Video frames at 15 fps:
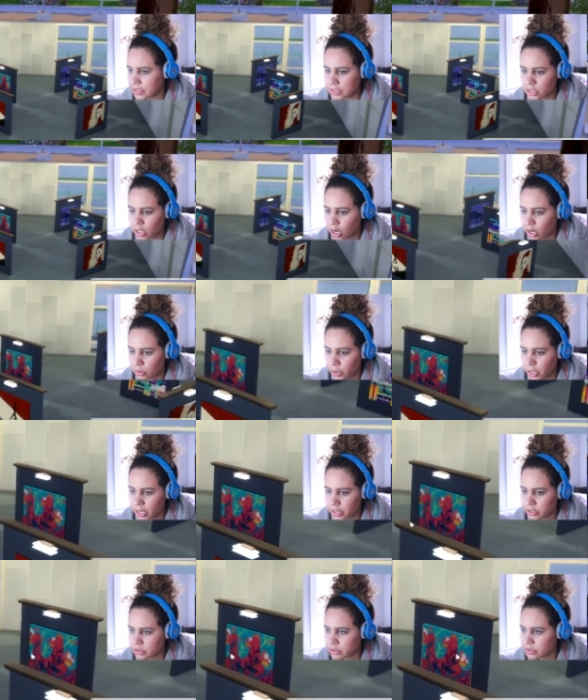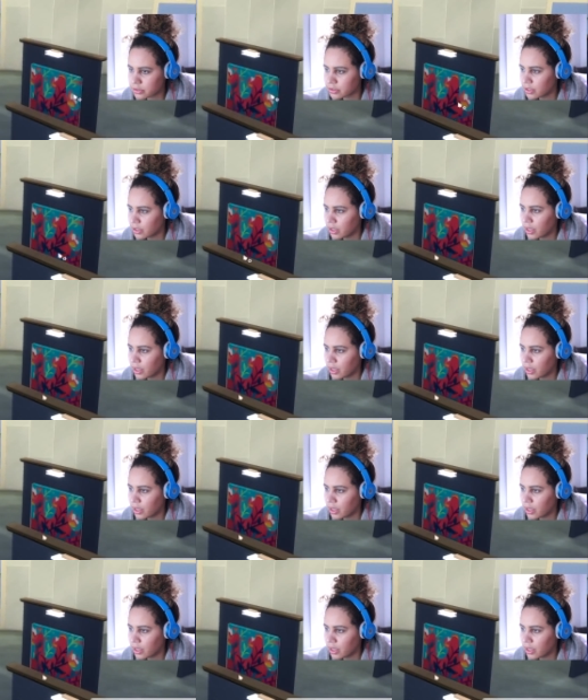these artworks,